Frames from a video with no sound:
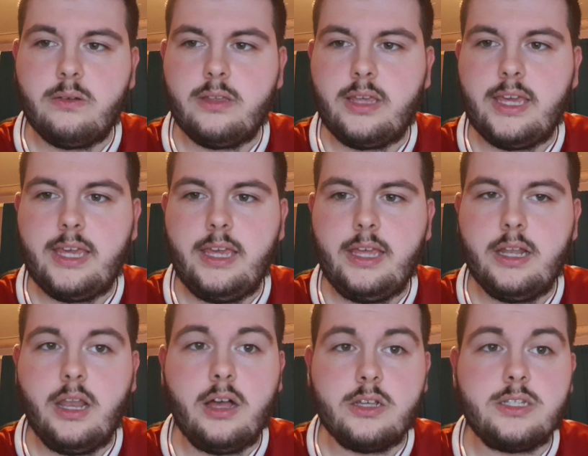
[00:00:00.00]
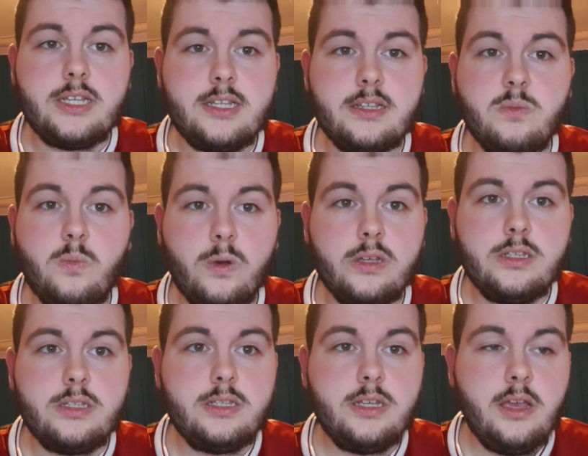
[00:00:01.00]
He last season
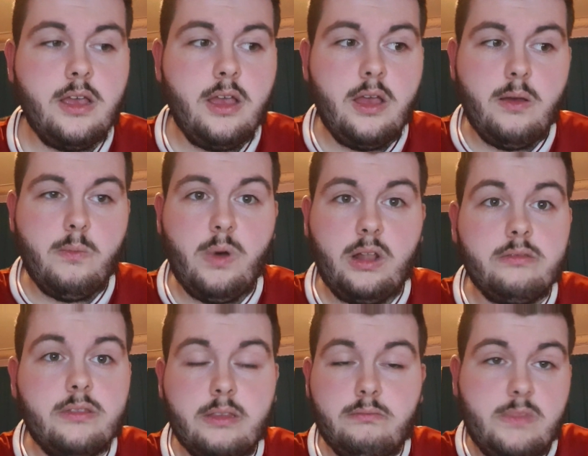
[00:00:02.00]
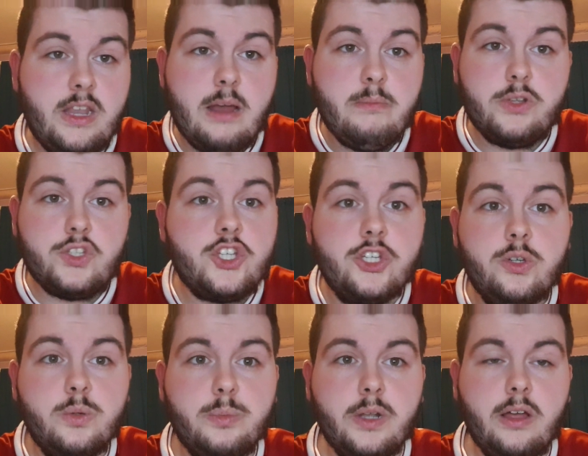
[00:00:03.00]
was, the number
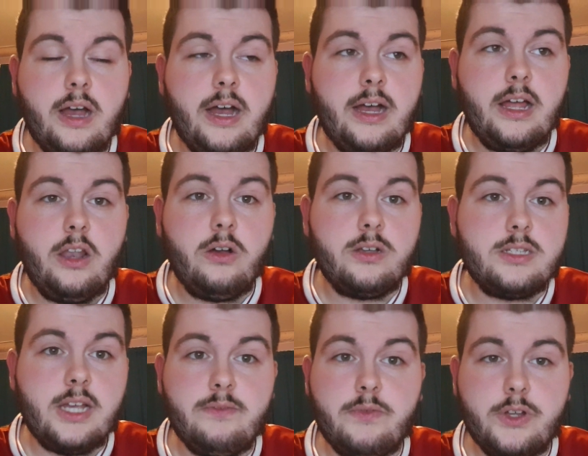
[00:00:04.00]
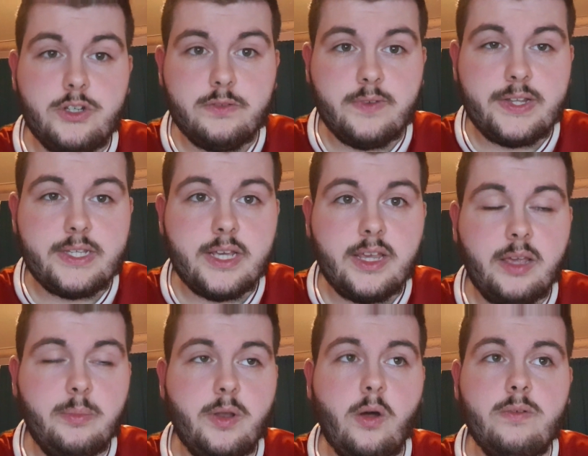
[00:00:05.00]
2, alongside Virgil van Dijk,
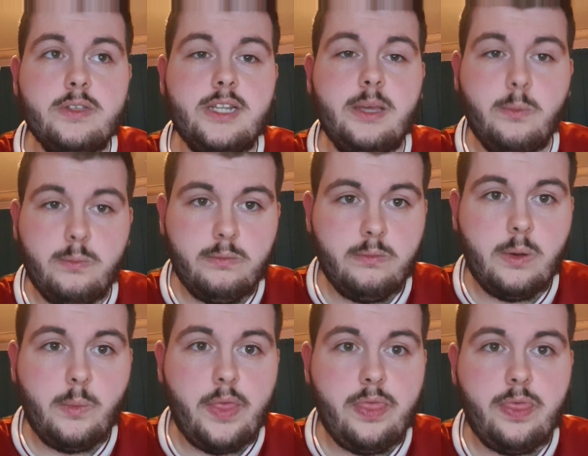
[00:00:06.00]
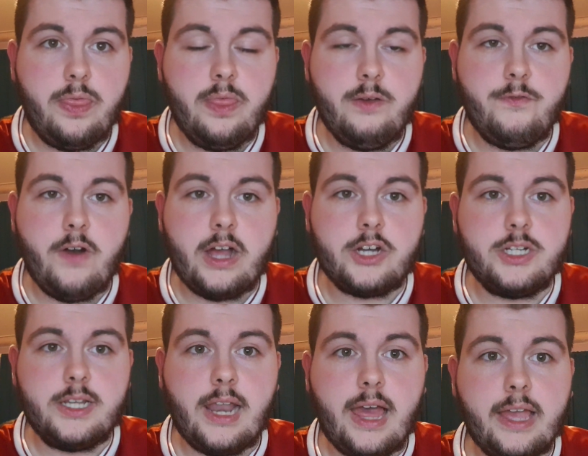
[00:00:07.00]
but obviously with the
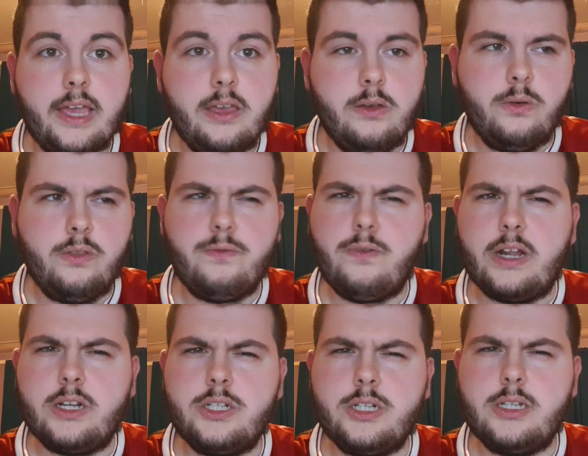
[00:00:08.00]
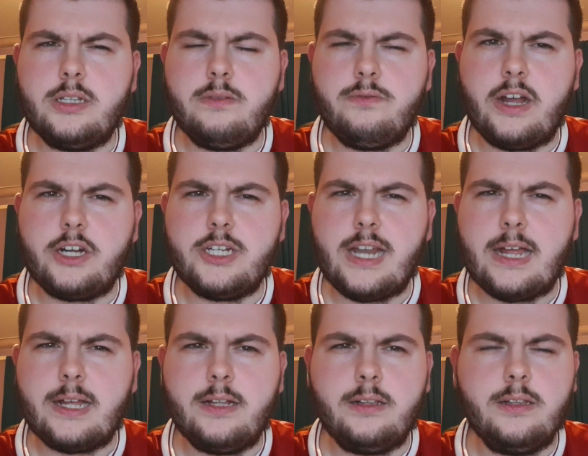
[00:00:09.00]
fractured leg or the fractured
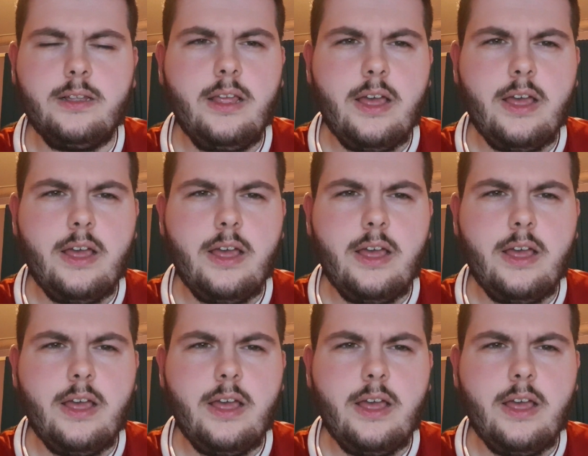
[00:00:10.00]
ankle.